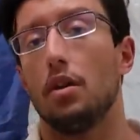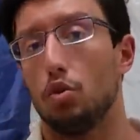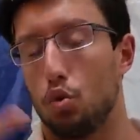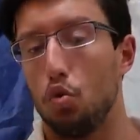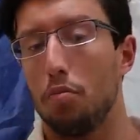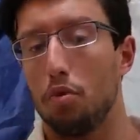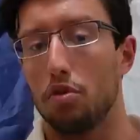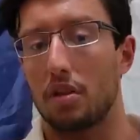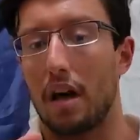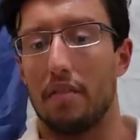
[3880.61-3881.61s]

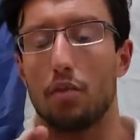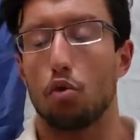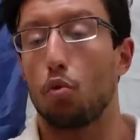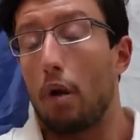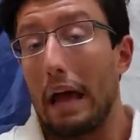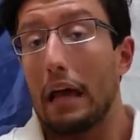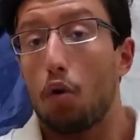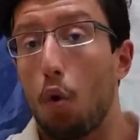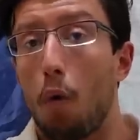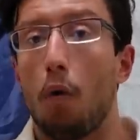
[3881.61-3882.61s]
Zoomers have entered what I
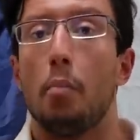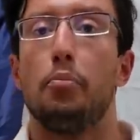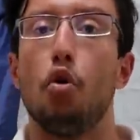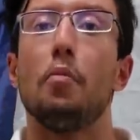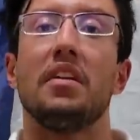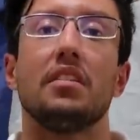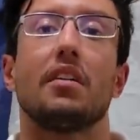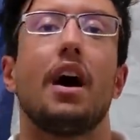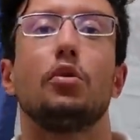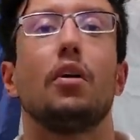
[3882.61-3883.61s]
call permanent
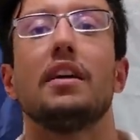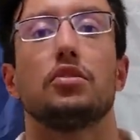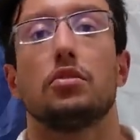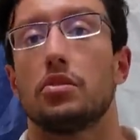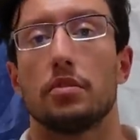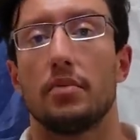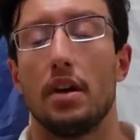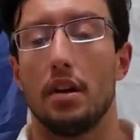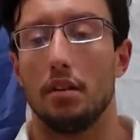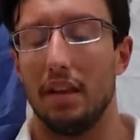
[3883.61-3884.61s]
adolescence.
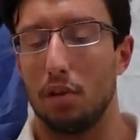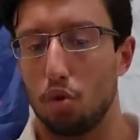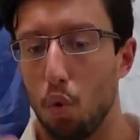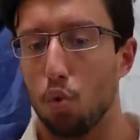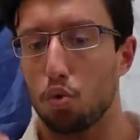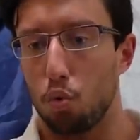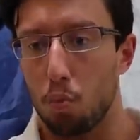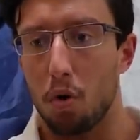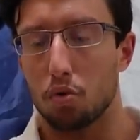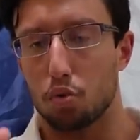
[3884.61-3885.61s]
They don't
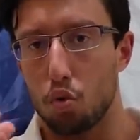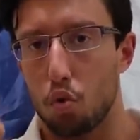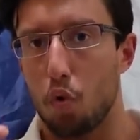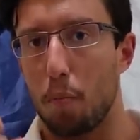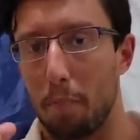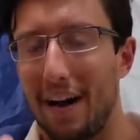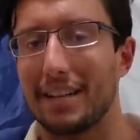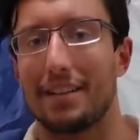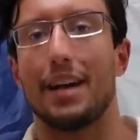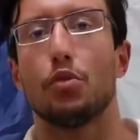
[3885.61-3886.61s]
want to grow
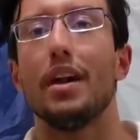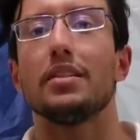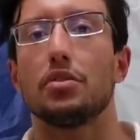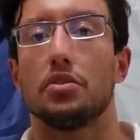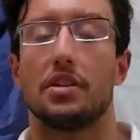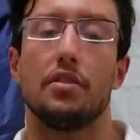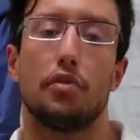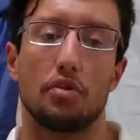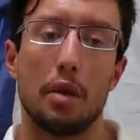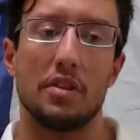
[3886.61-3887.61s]
past adolescence. And
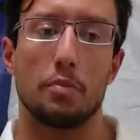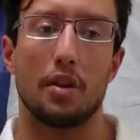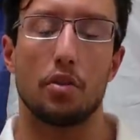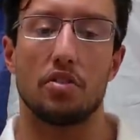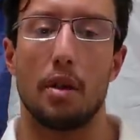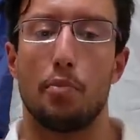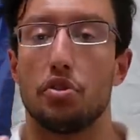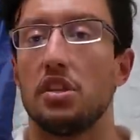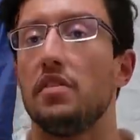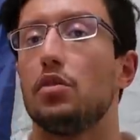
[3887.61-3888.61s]
for them, it's because they
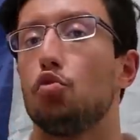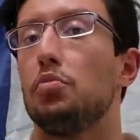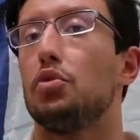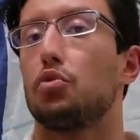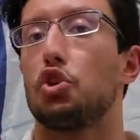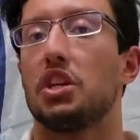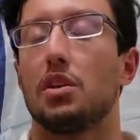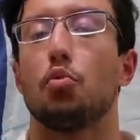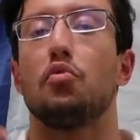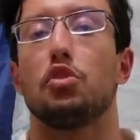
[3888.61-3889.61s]
perceive it to be
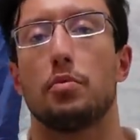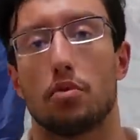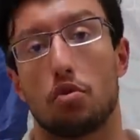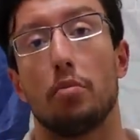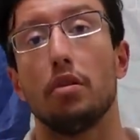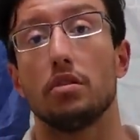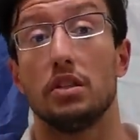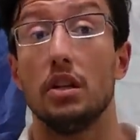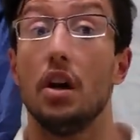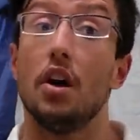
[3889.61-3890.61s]
associated with
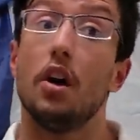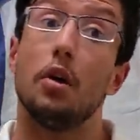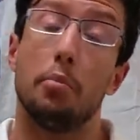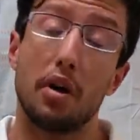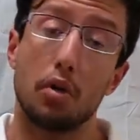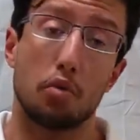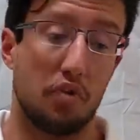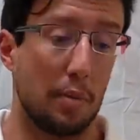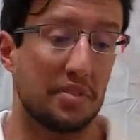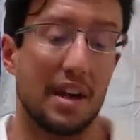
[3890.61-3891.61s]
responsibility. But on the
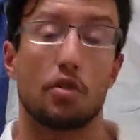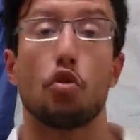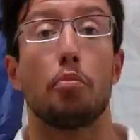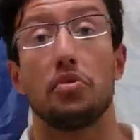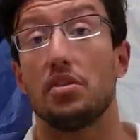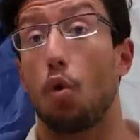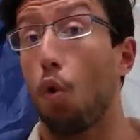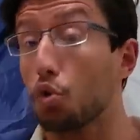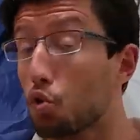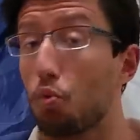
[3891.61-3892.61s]
flip side, companies
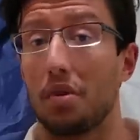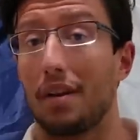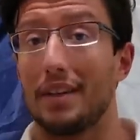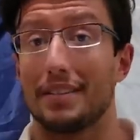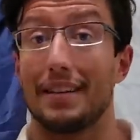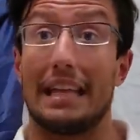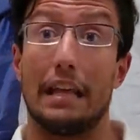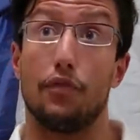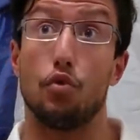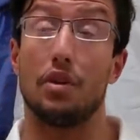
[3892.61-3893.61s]
also realize that
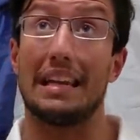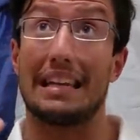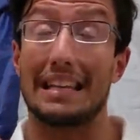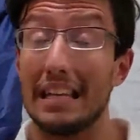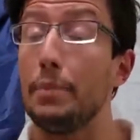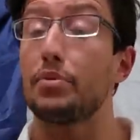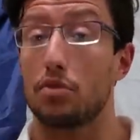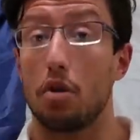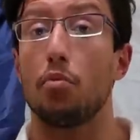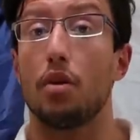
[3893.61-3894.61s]
if you can keep
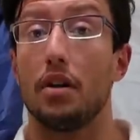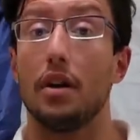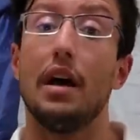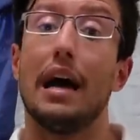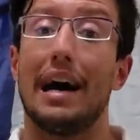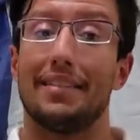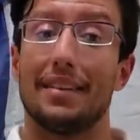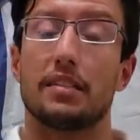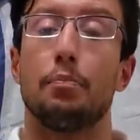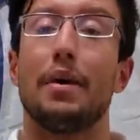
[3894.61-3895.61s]
someone at
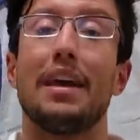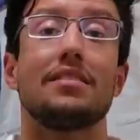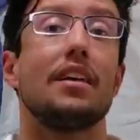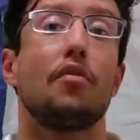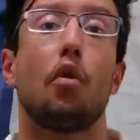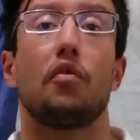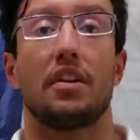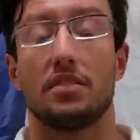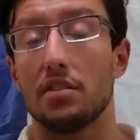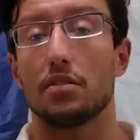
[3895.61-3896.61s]
this base level of
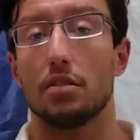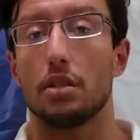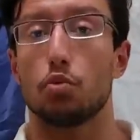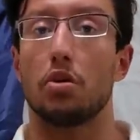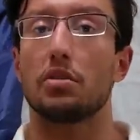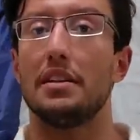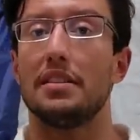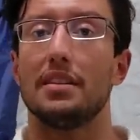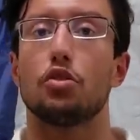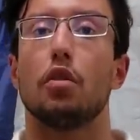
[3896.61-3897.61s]
existence without any
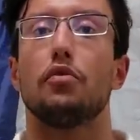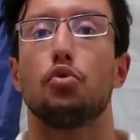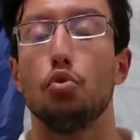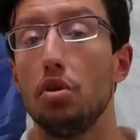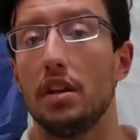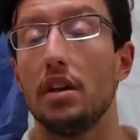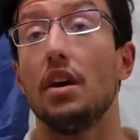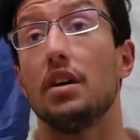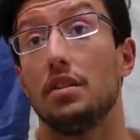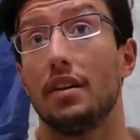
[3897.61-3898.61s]
sense of duty,
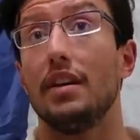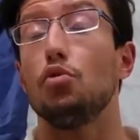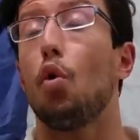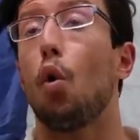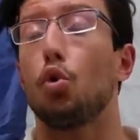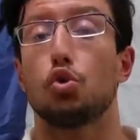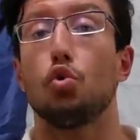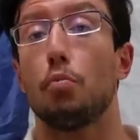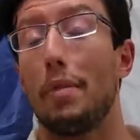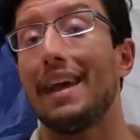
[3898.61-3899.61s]
then you
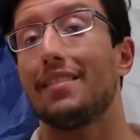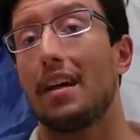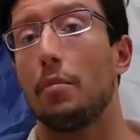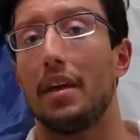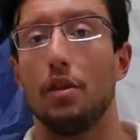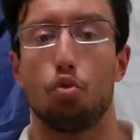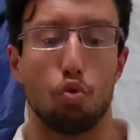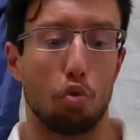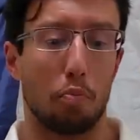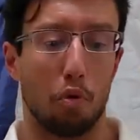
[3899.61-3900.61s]
also make them into
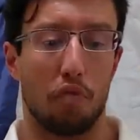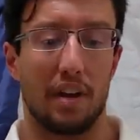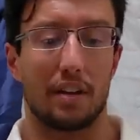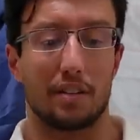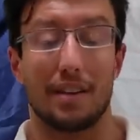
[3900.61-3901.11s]
the perfect